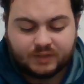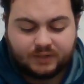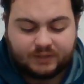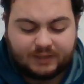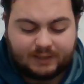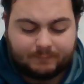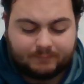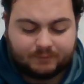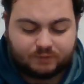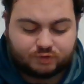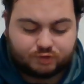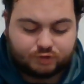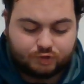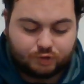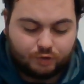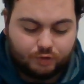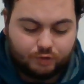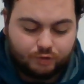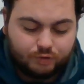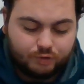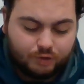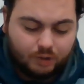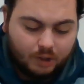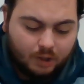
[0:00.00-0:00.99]
Number
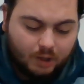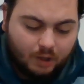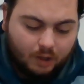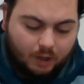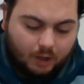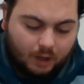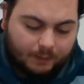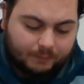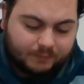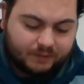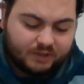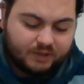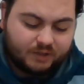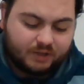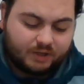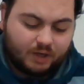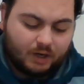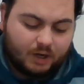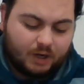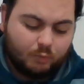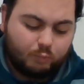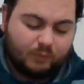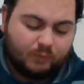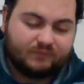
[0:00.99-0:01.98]
2, I'm going to
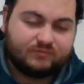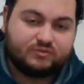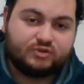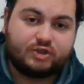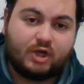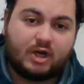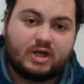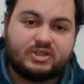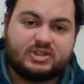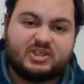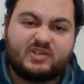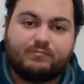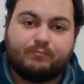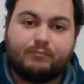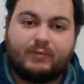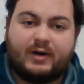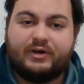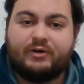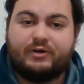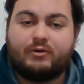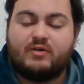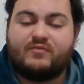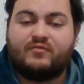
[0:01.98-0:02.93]
go with Joseph Manu.